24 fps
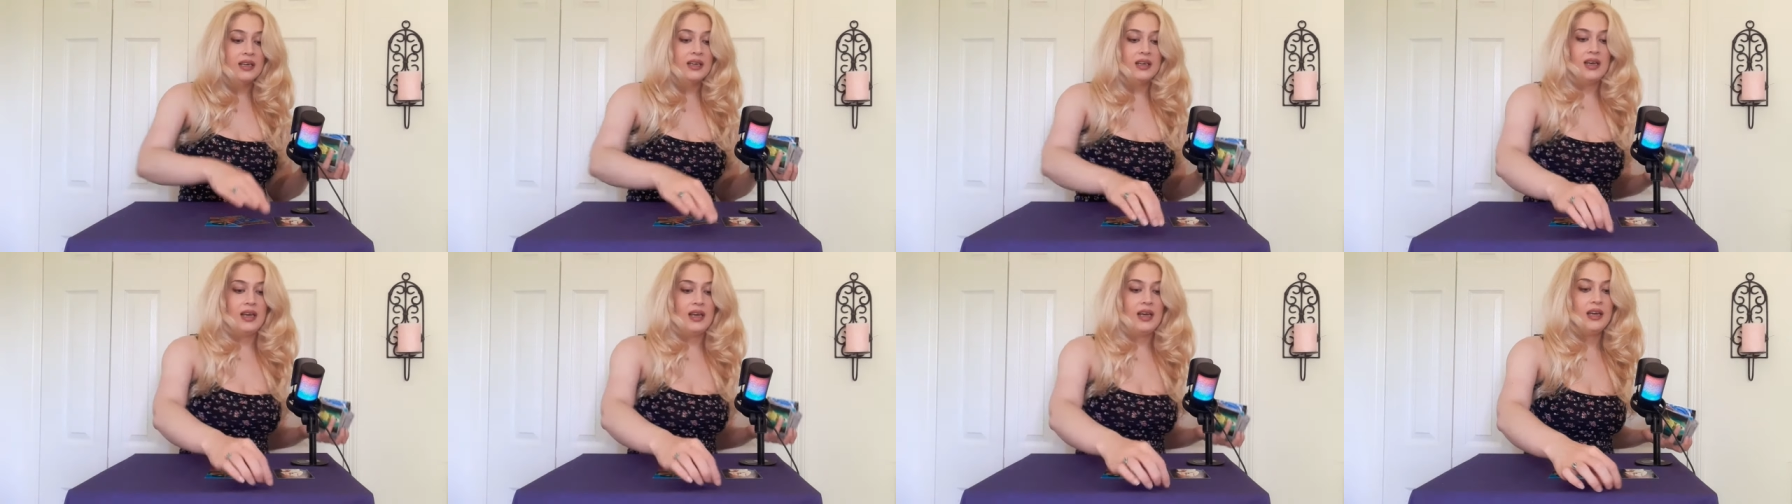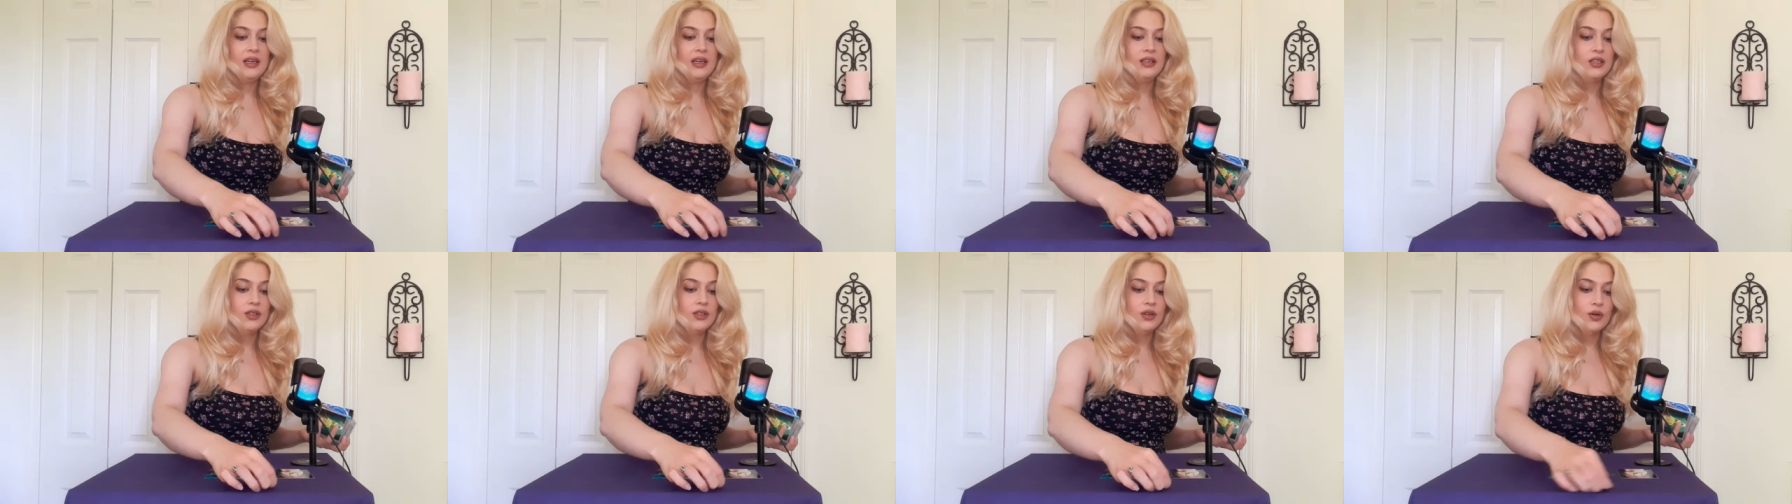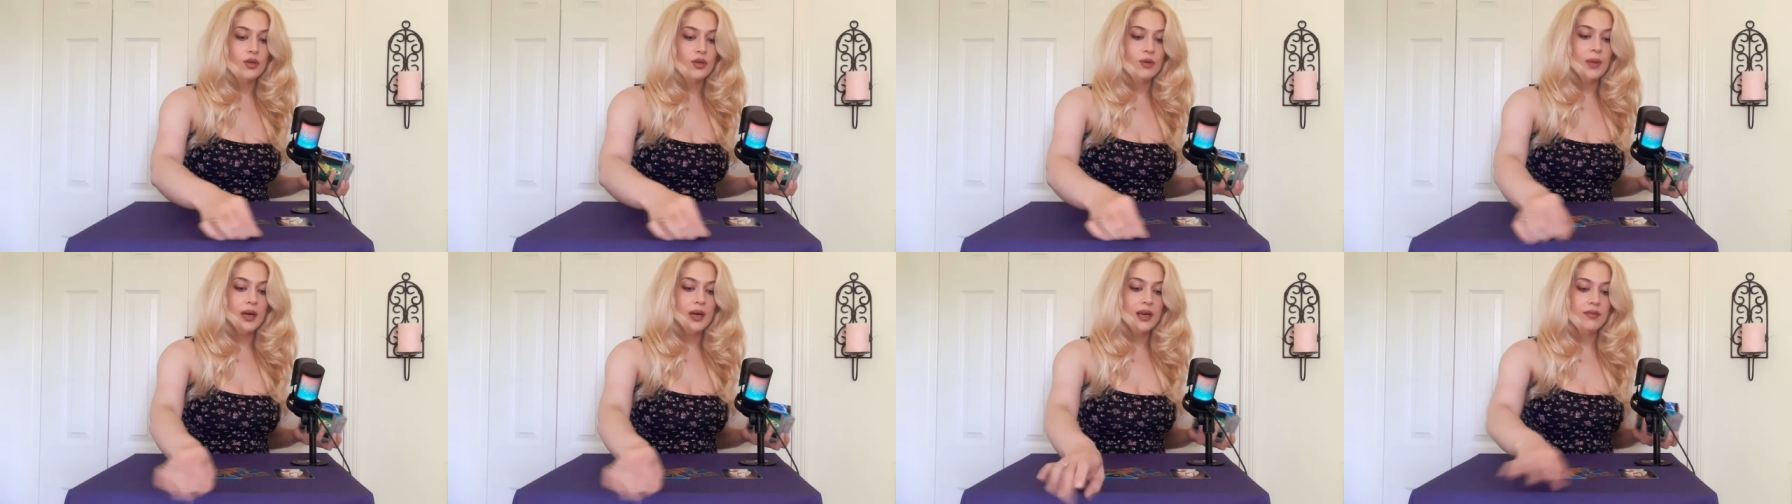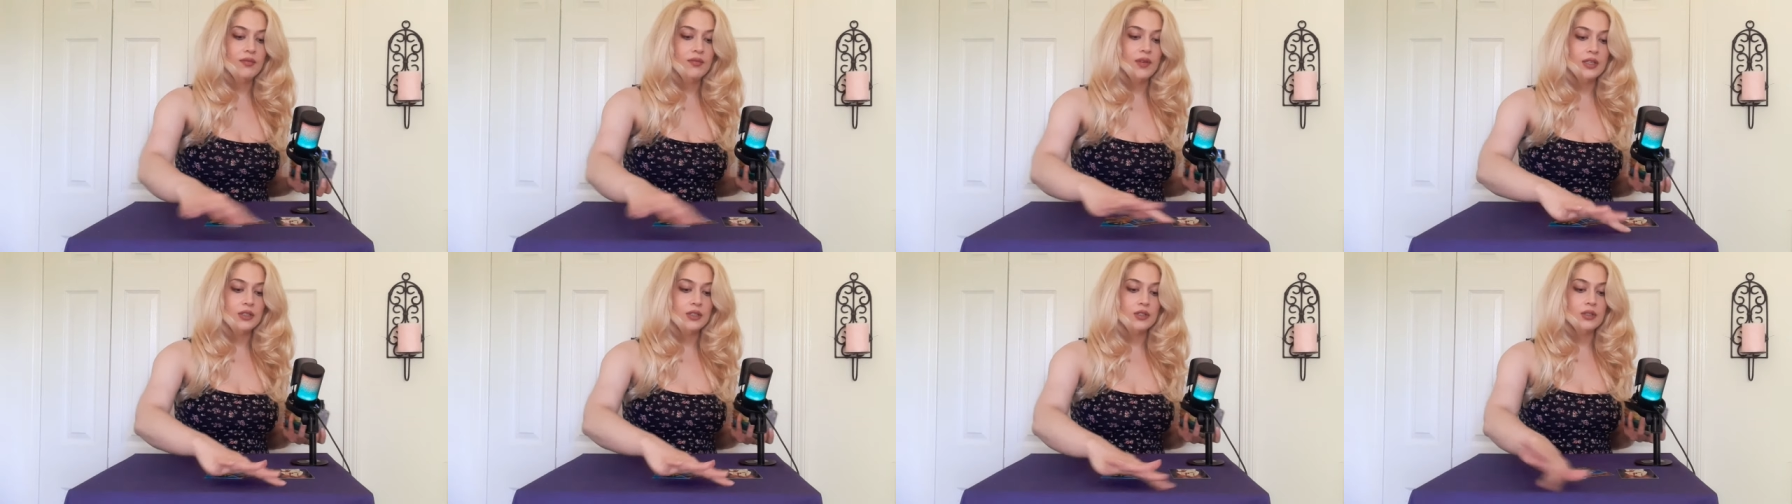And, you know, you might
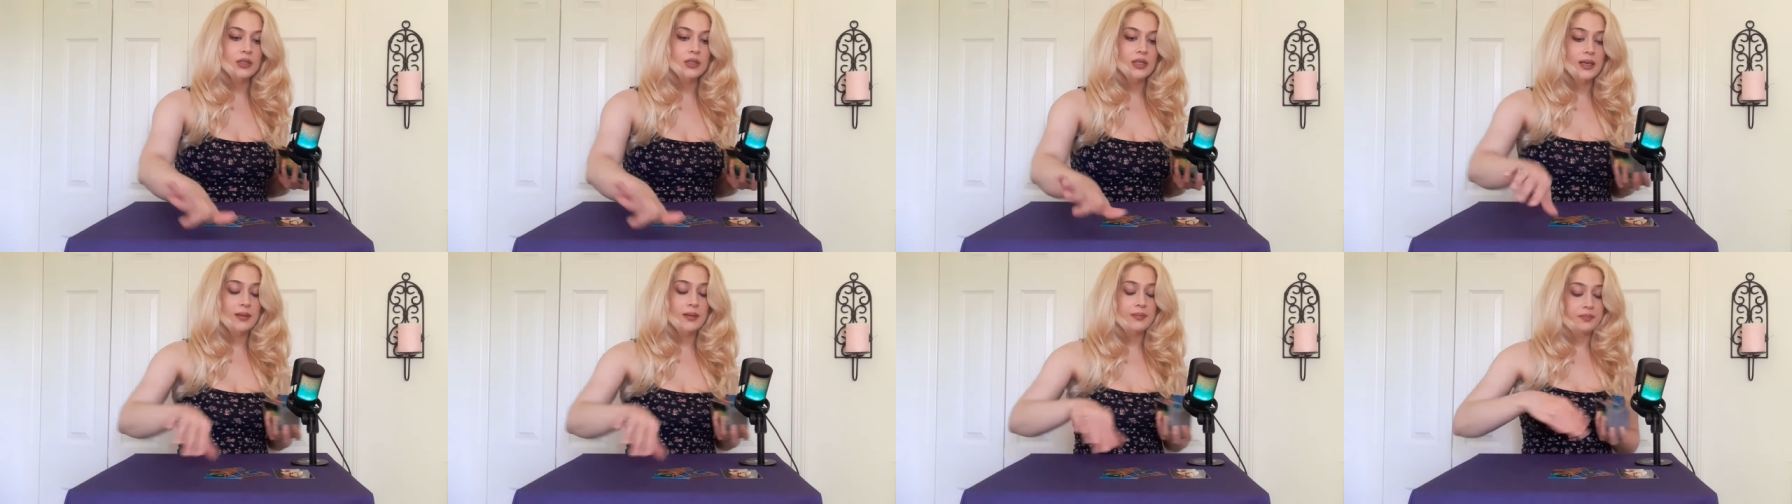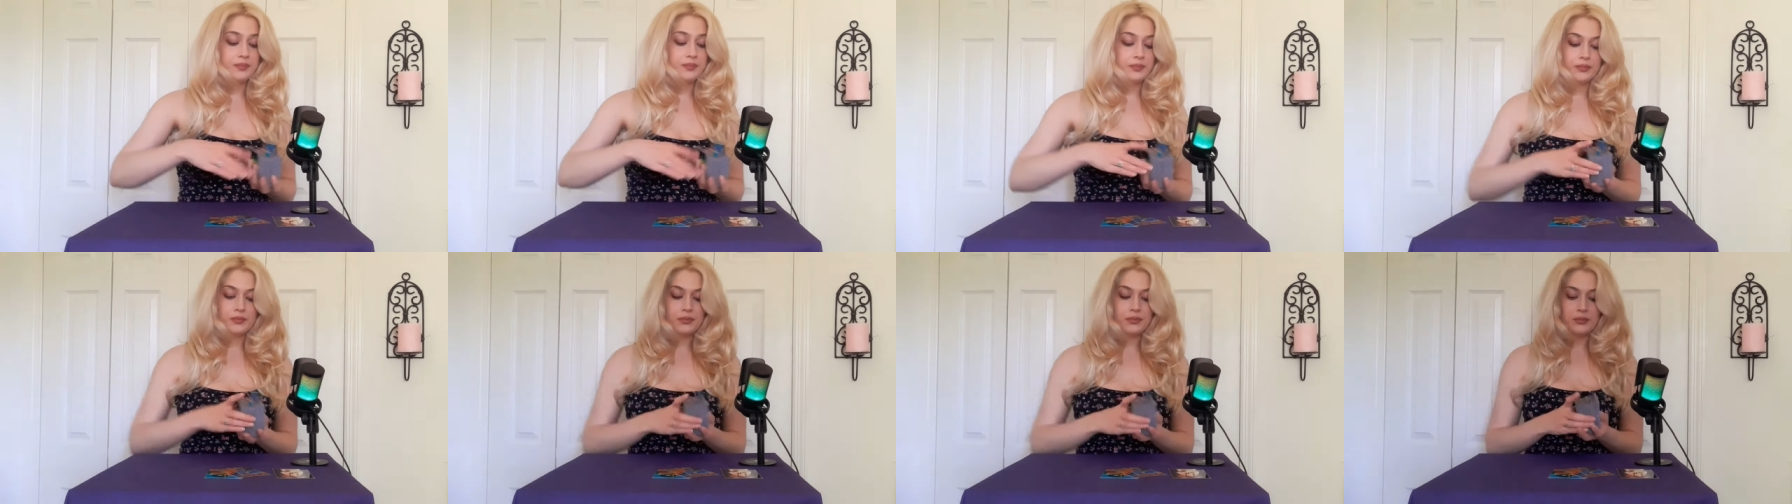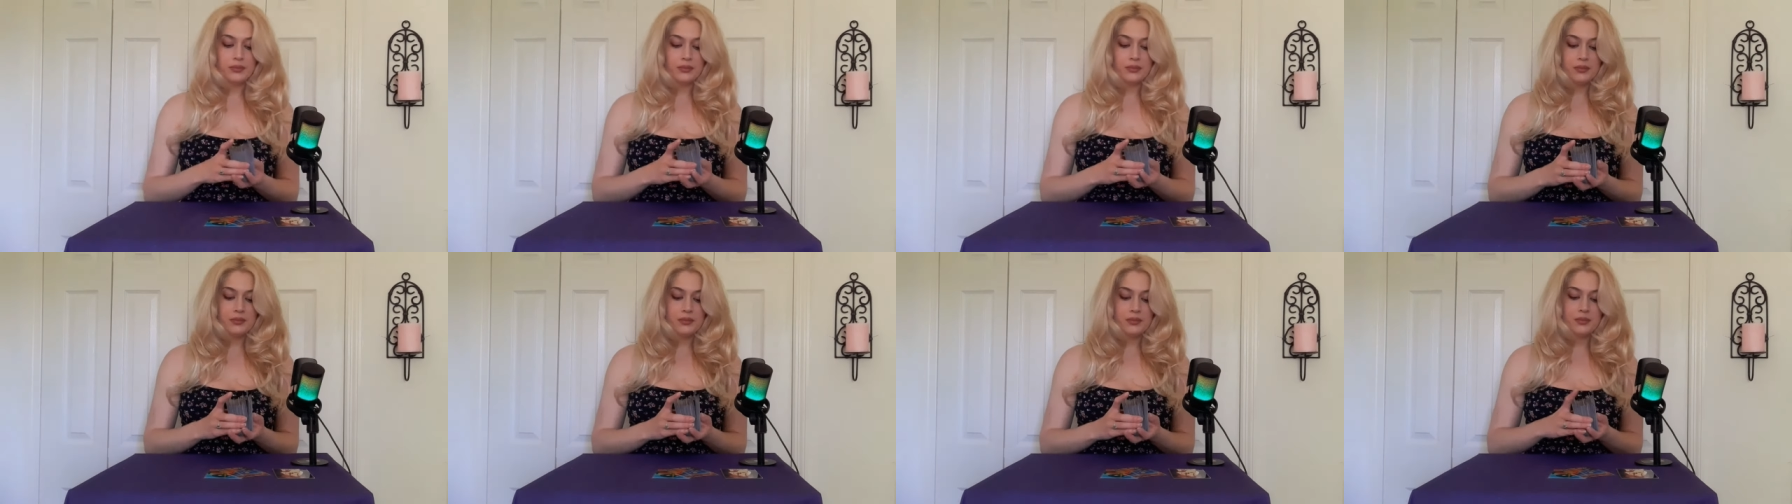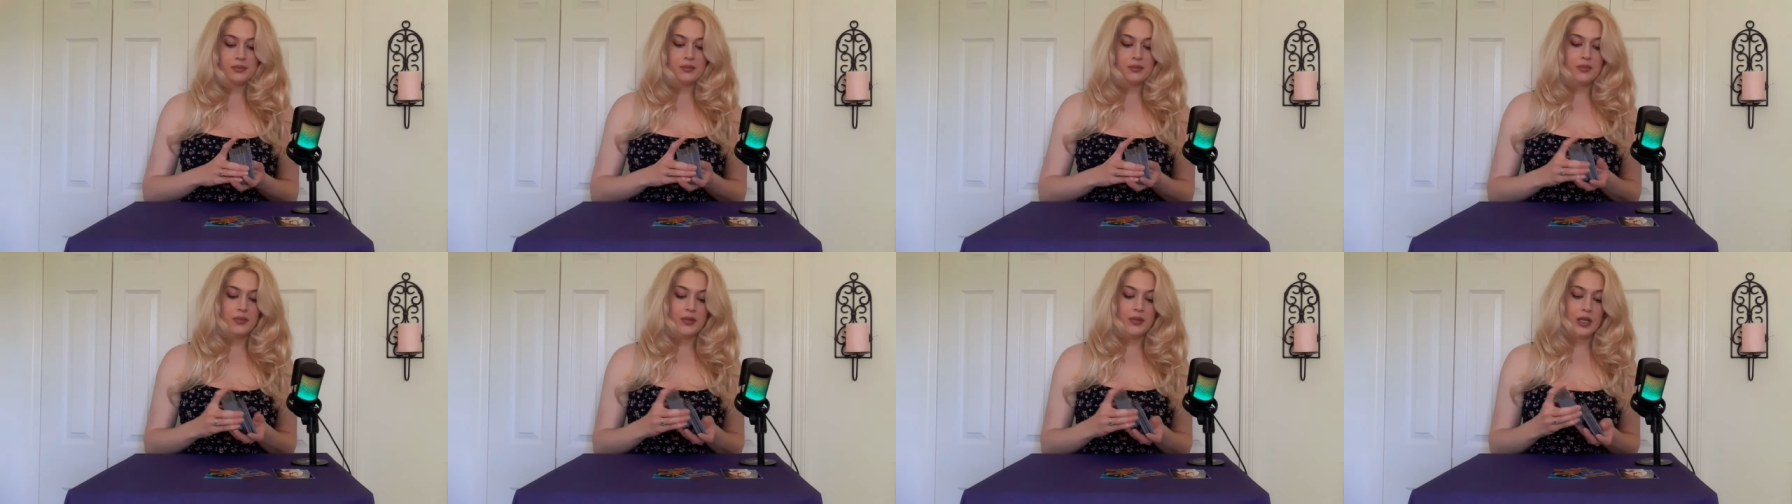eventually,
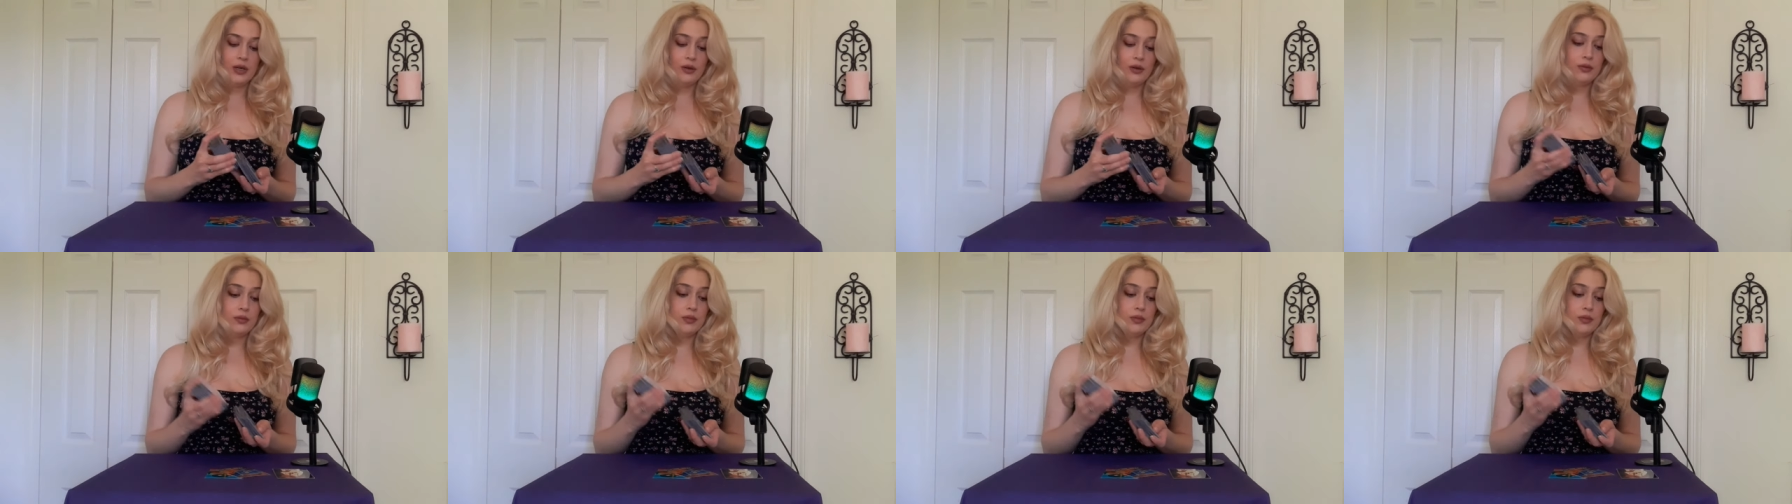you know,